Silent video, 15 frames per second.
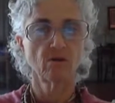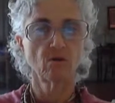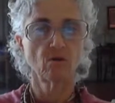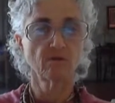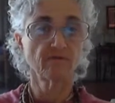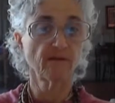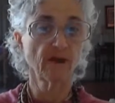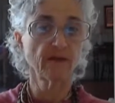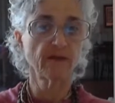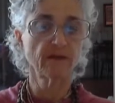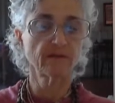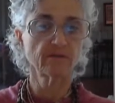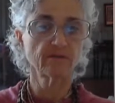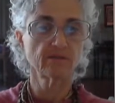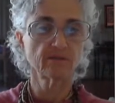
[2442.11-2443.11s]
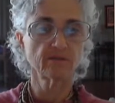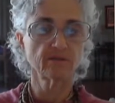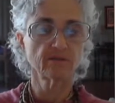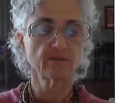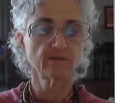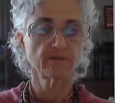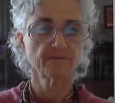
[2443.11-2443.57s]
or
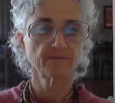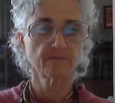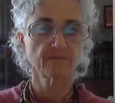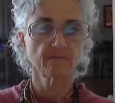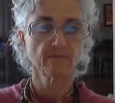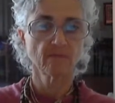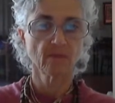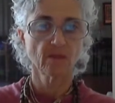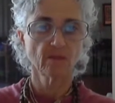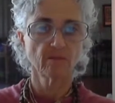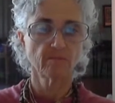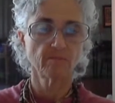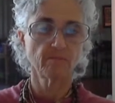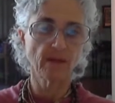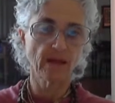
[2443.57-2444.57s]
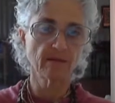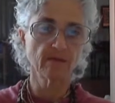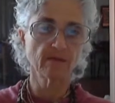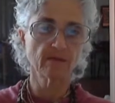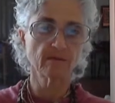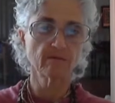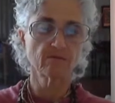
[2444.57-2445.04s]
finances,
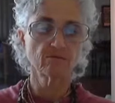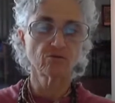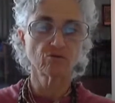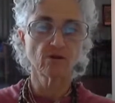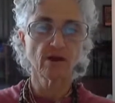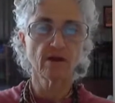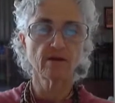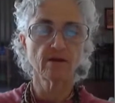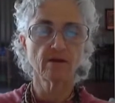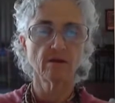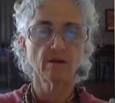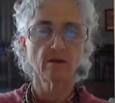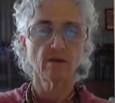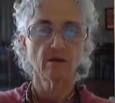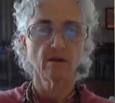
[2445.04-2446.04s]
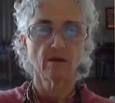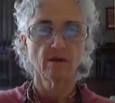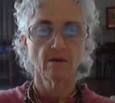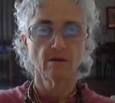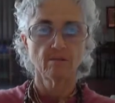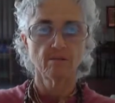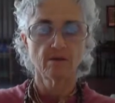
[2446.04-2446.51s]
banking or trade,
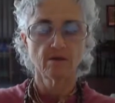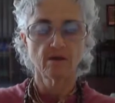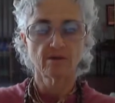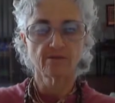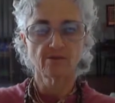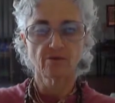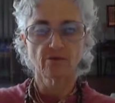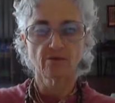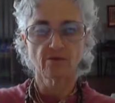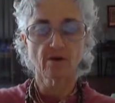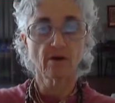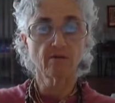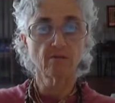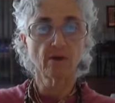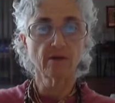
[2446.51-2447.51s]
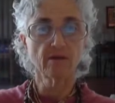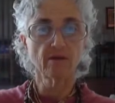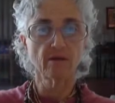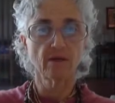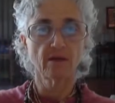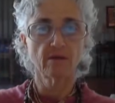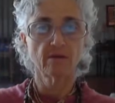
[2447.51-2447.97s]
because they're
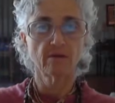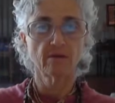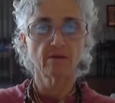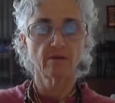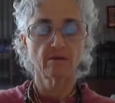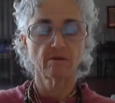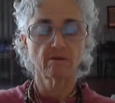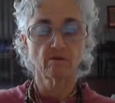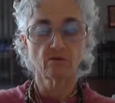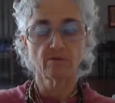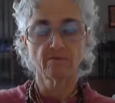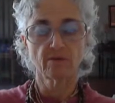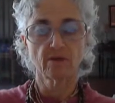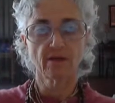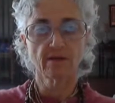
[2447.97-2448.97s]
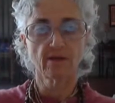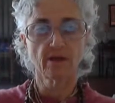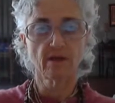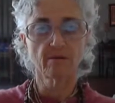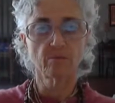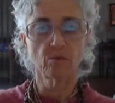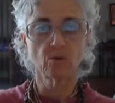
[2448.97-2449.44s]
unregulated and they're living like an
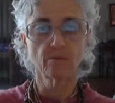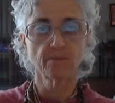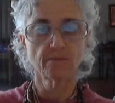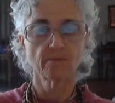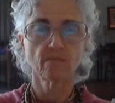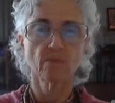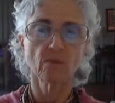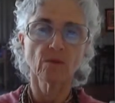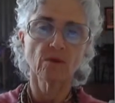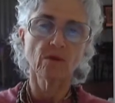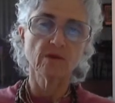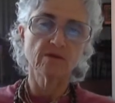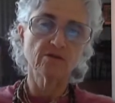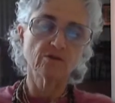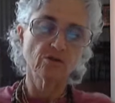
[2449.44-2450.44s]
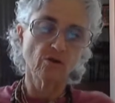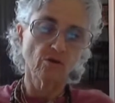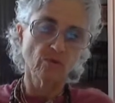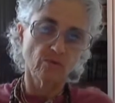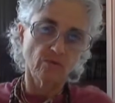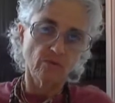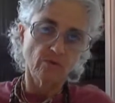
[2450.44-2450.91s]
animal.
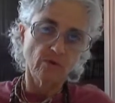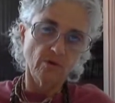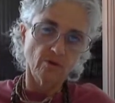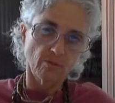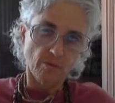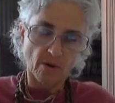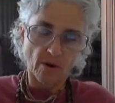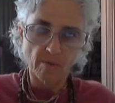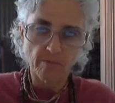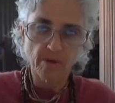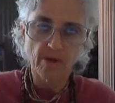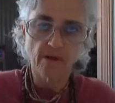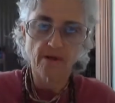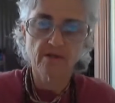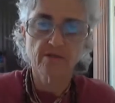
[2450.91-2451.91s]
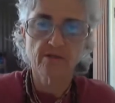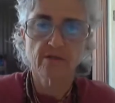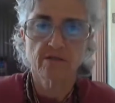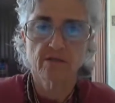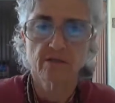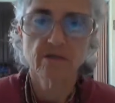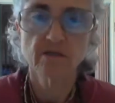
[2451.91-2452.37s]
So here Prabhupada is
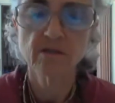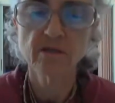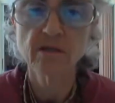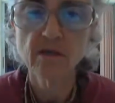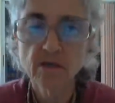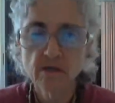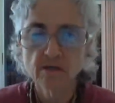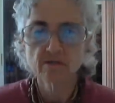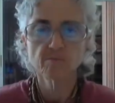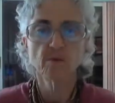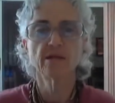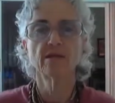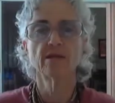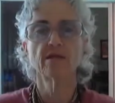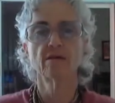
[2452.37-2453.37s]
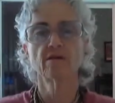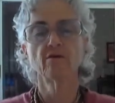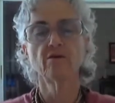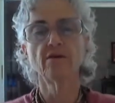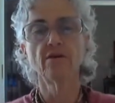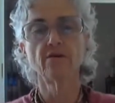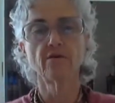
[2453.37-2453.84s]
making it
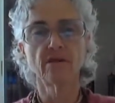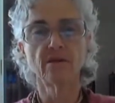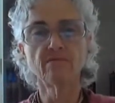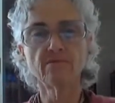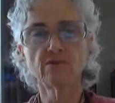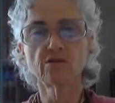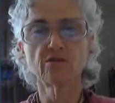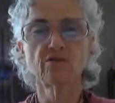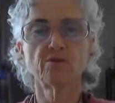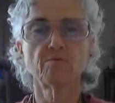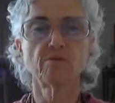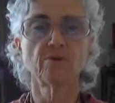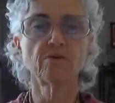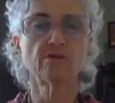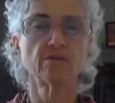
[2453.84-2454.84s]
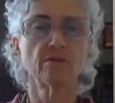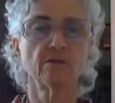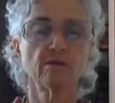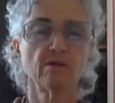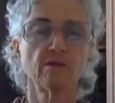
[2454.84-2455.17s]
clear that even such a person,